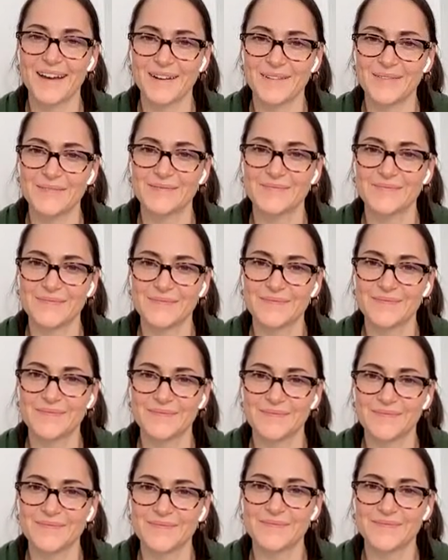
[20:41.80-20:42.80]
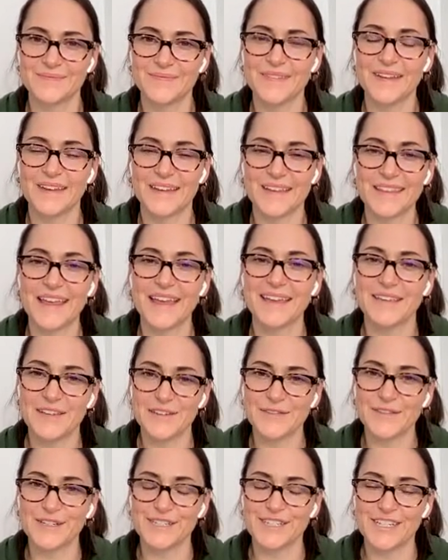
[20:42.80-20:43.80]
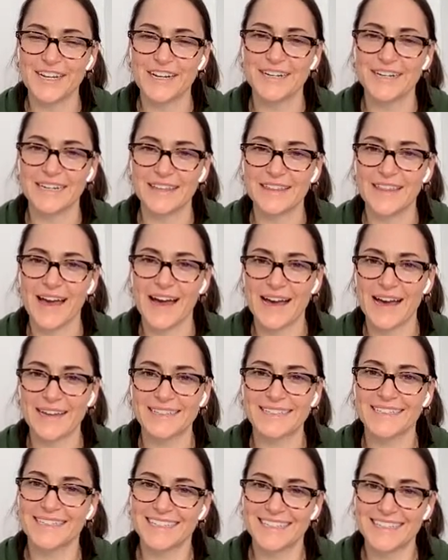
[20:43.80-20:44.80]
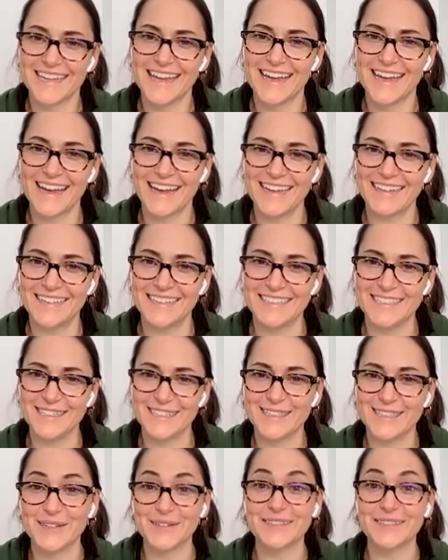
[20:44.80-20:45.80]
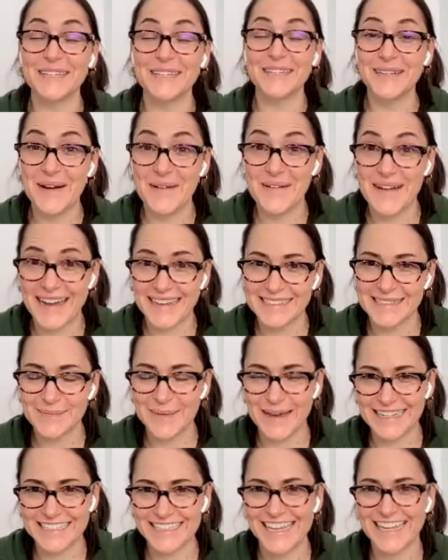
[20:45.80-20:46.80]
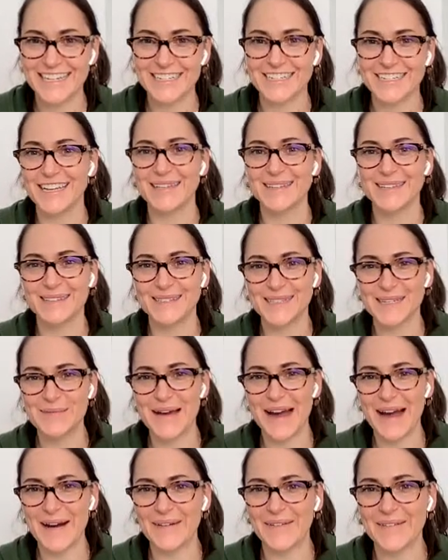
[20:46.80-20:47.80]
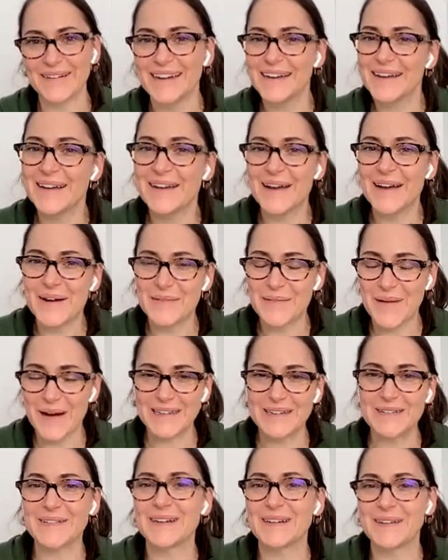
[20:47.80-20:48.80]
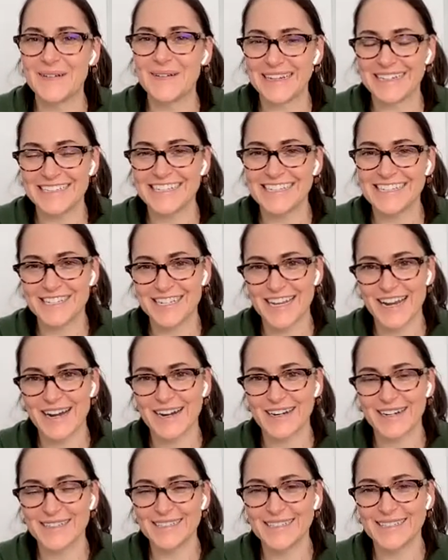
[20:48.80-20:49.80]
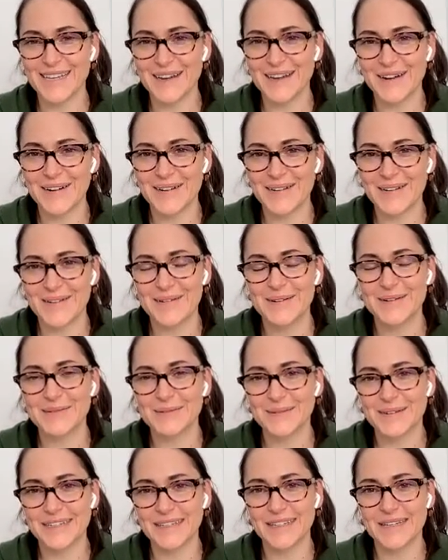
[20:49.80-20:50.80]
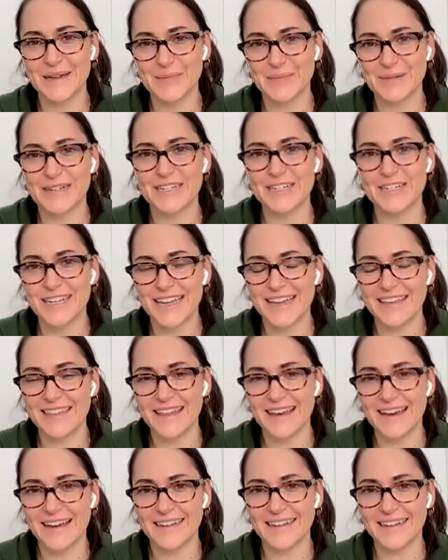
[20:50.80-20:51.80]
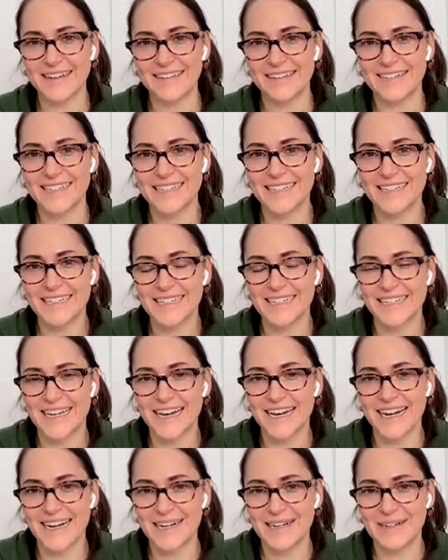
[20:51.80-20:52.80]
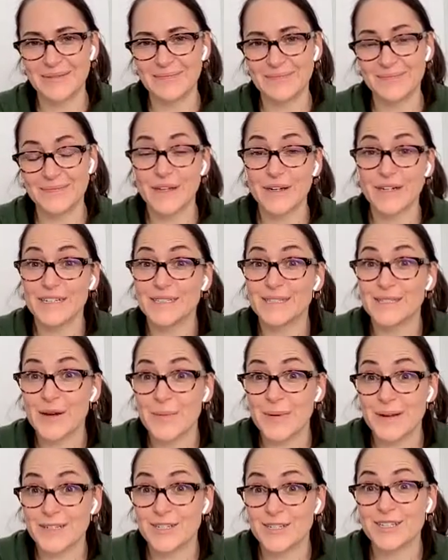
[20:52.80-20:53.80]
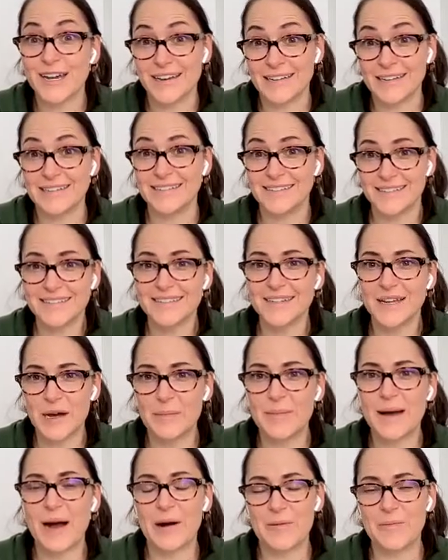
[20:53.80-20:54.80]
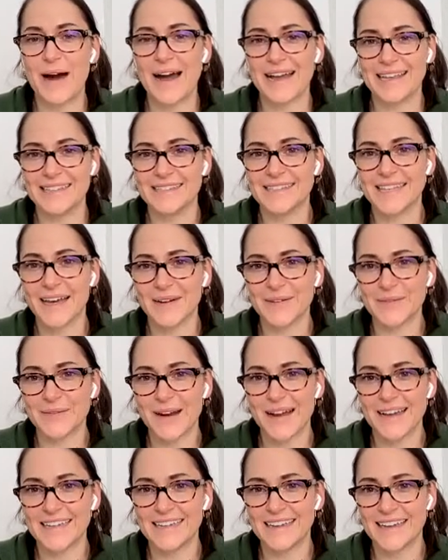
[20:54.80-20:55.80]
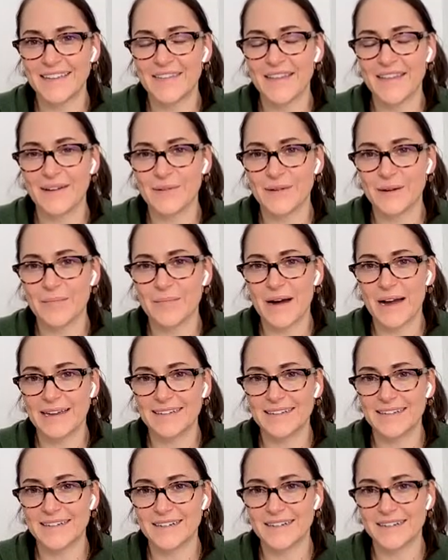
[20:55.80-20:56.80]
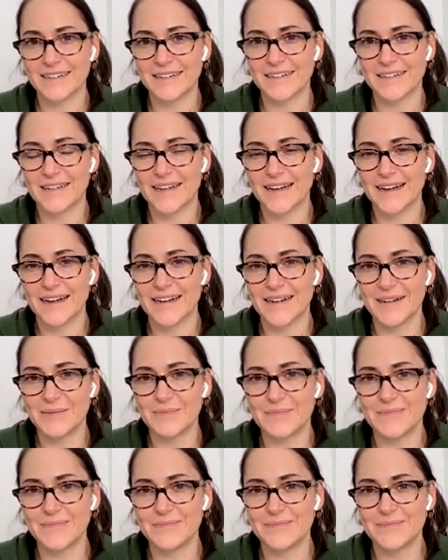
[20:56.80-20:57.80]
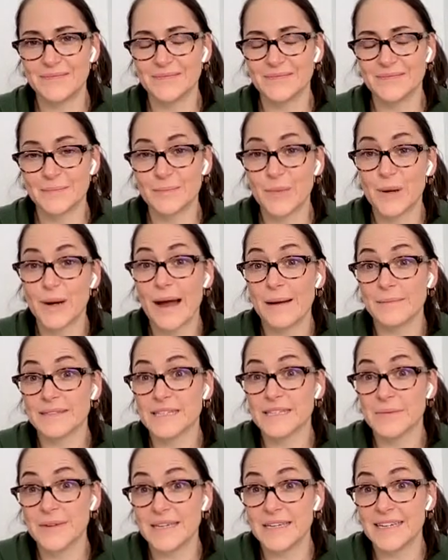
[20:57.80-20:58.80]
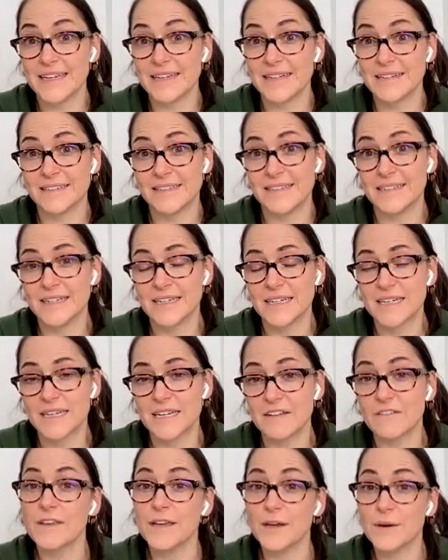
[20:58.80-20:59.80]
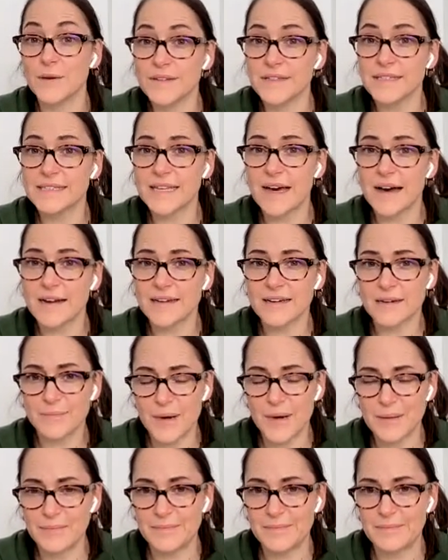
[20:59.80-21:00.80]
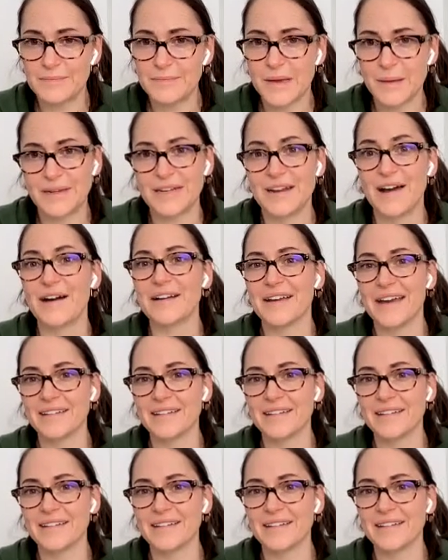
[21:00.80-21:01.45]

Yeah. Thank you for sharing that. And certainly no expectations about what you were going to share. So really appreciate that. And there is so much done about mindset, right? And that reminder, perhaps that we can feel the suck, but maybe